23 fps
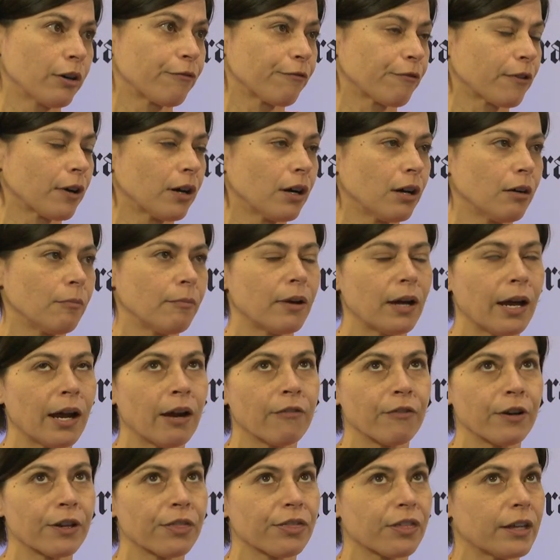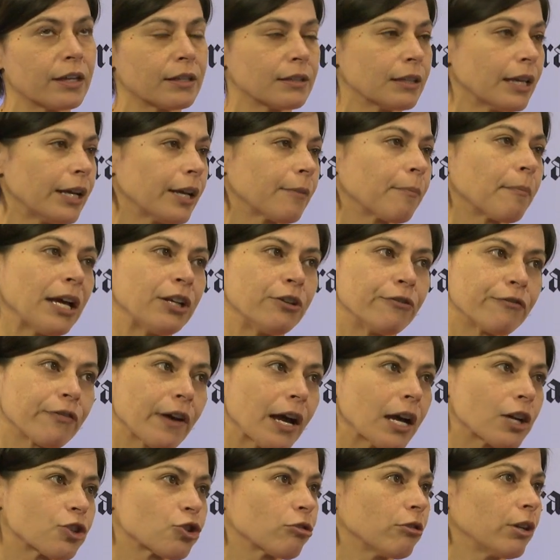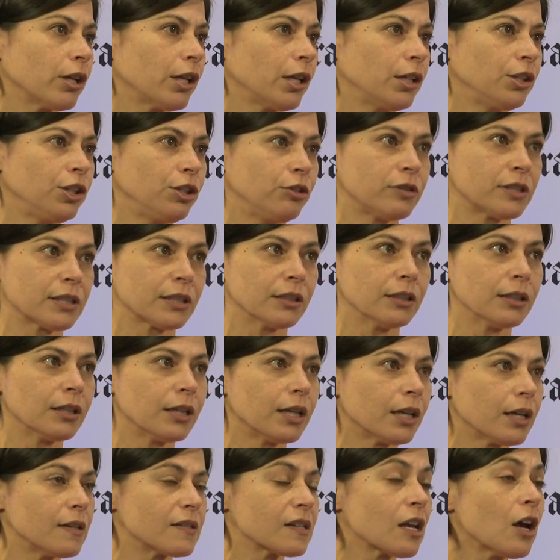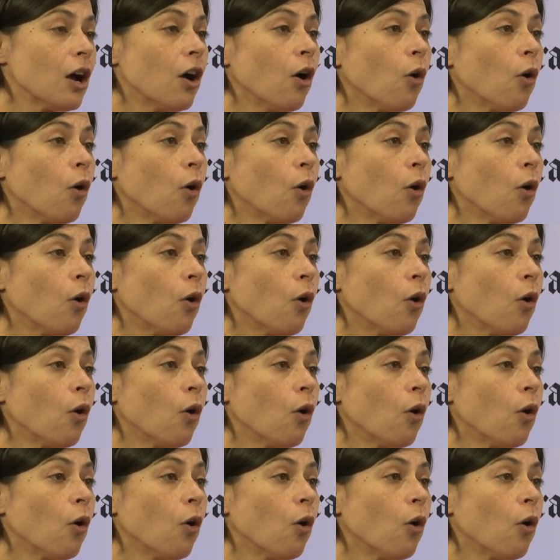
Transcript: from everything like manufacturing and utilities,